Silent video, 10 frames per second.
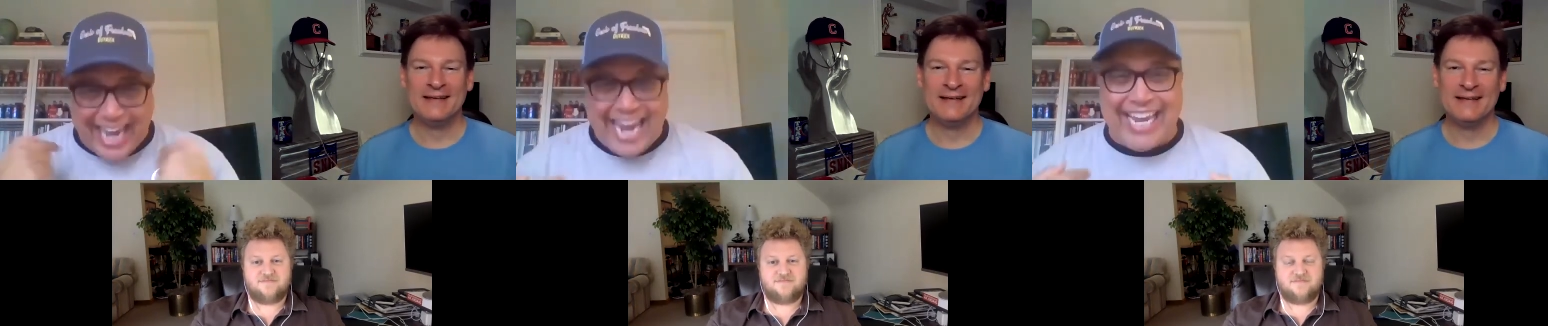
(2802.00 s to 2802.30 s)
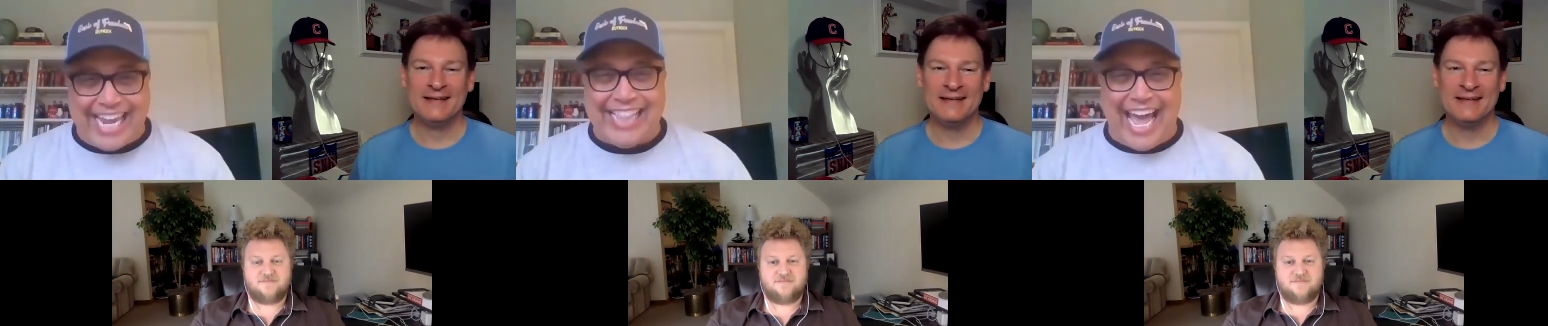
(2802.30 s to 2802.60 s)

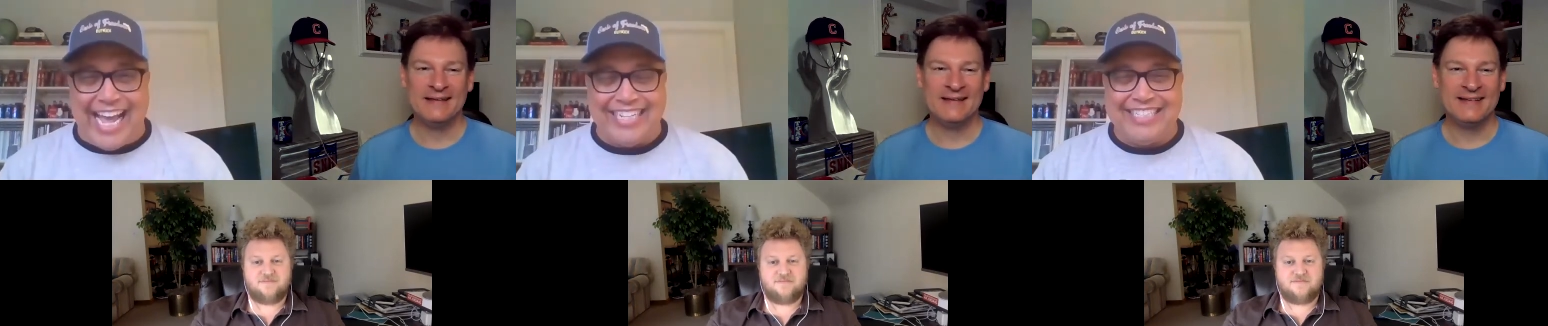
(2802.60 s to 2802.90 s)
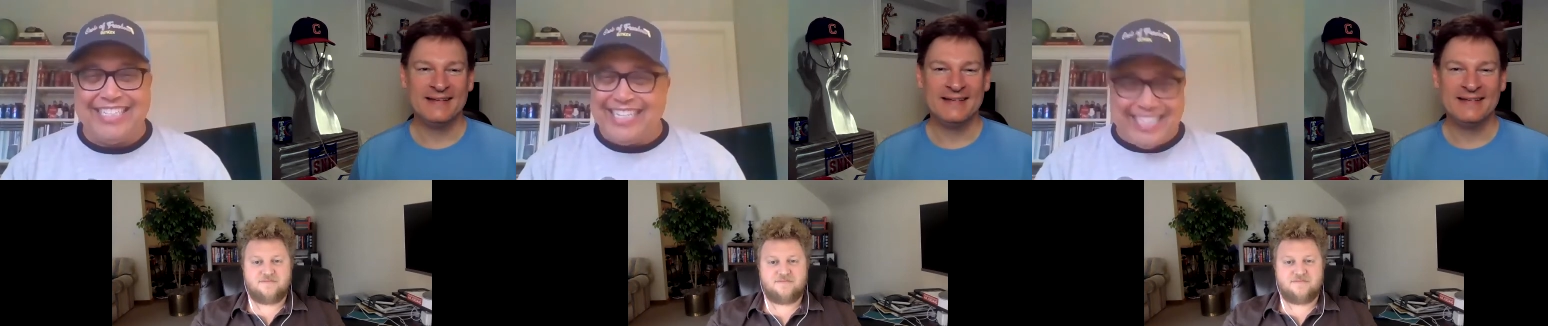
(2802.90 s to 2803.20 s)
Speaker 1: taking that.
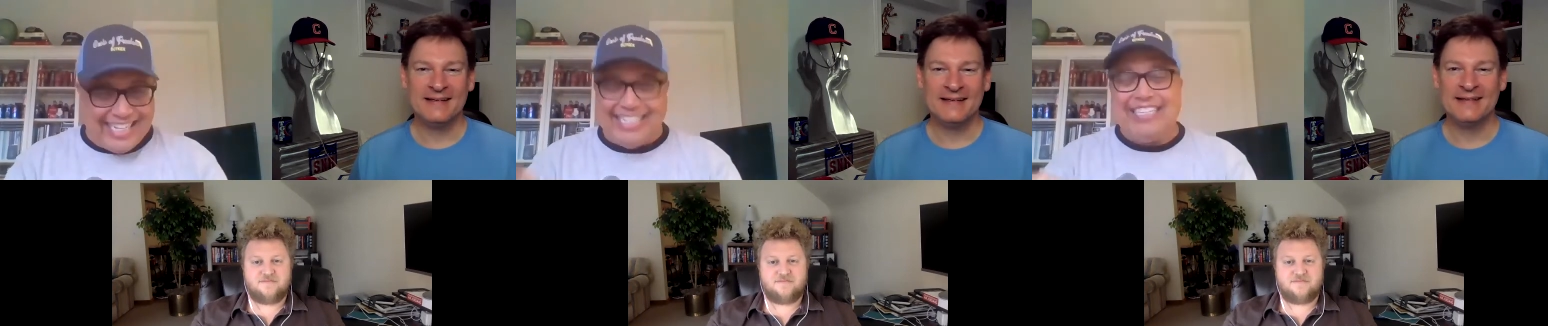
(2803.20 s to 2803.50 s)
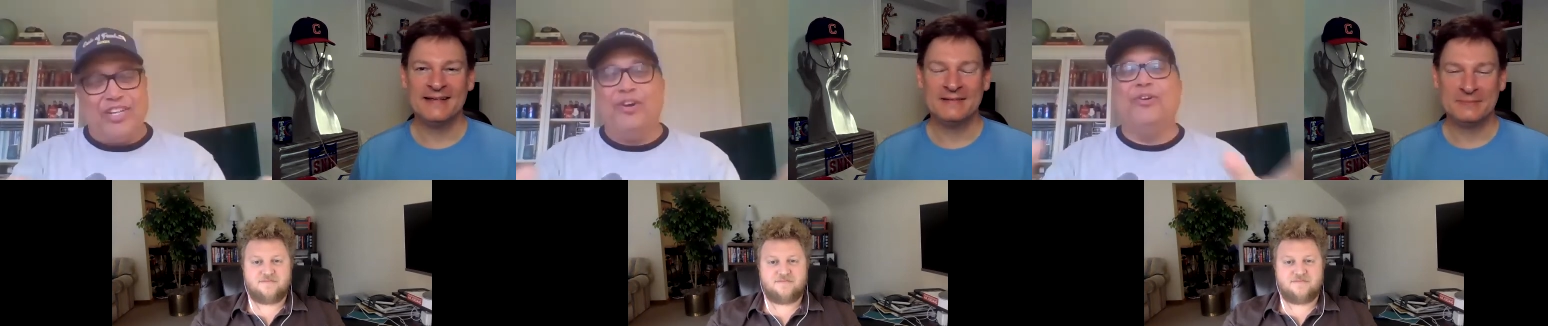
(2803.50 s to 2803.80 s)
And
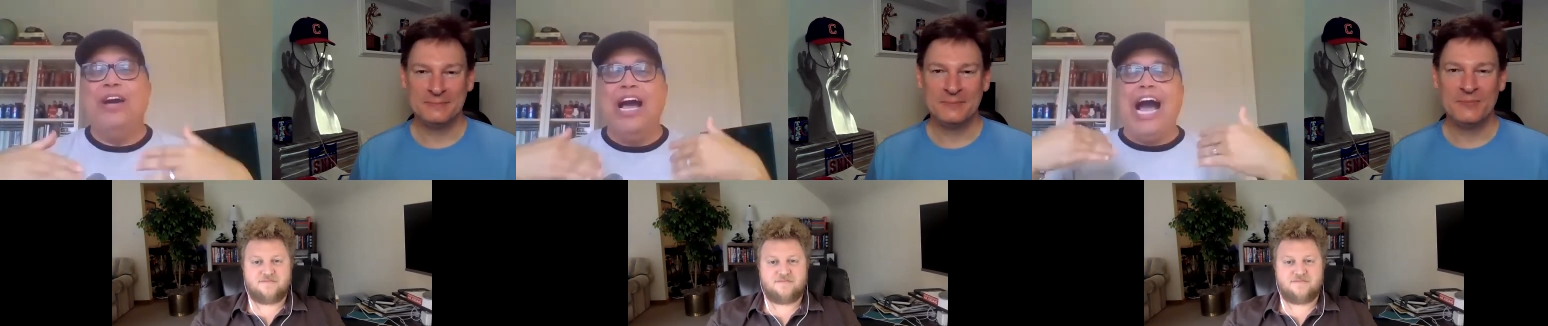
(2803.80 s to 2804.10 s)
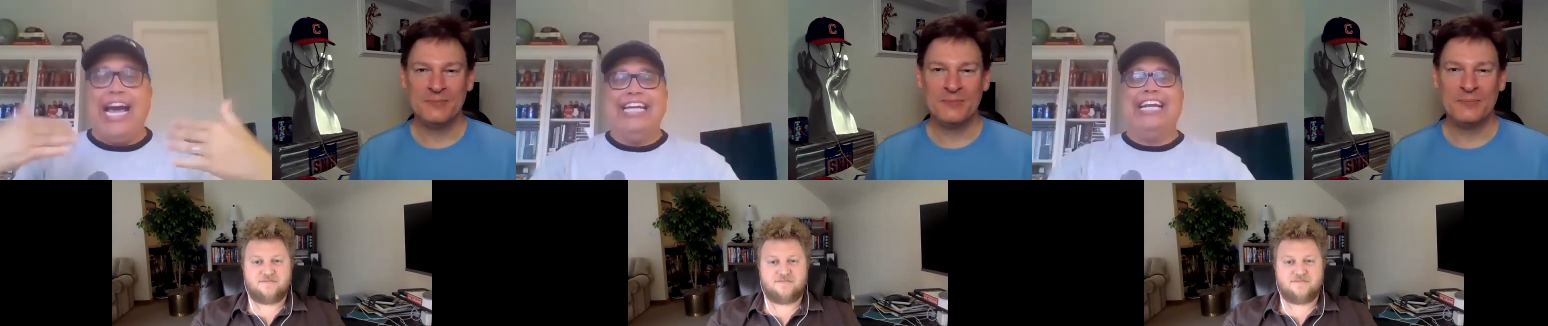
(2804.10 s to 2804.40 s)
so
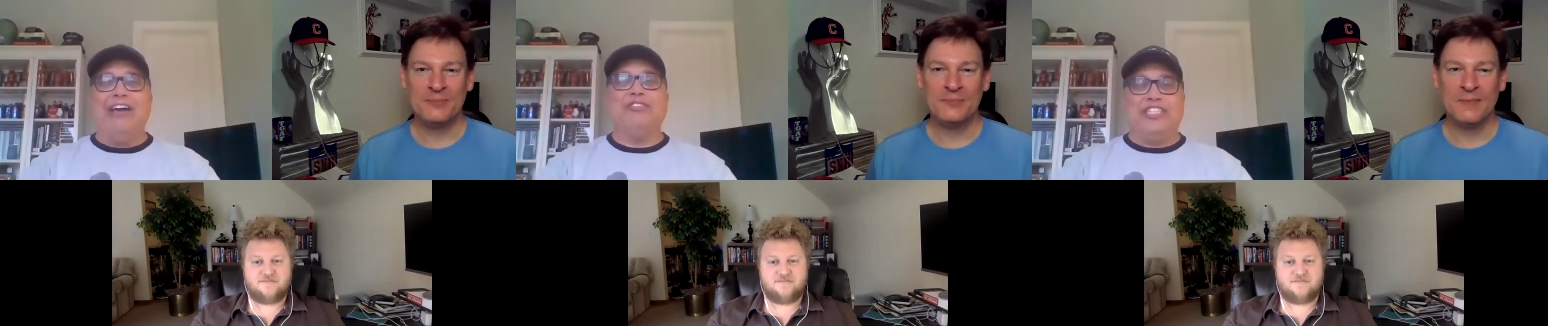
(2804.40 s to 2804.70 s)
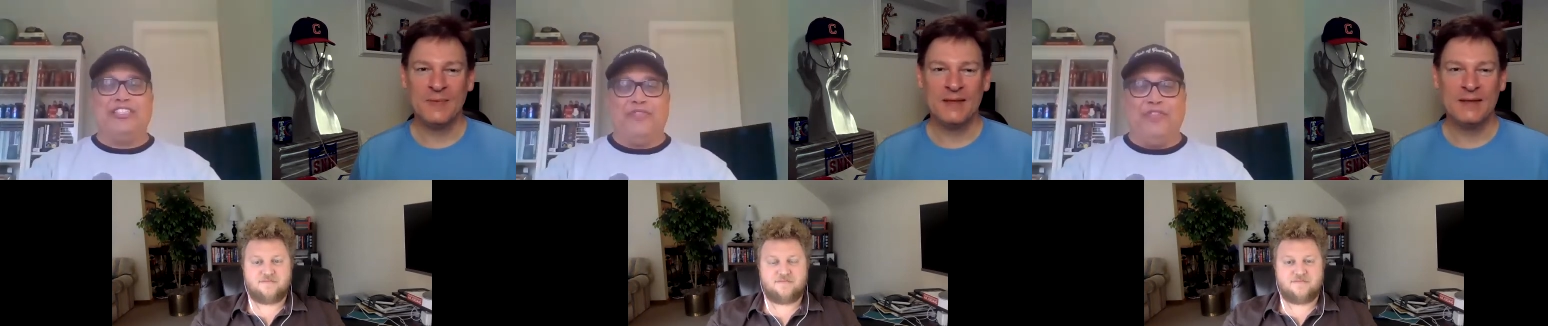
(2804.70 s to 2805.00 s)
I announce it to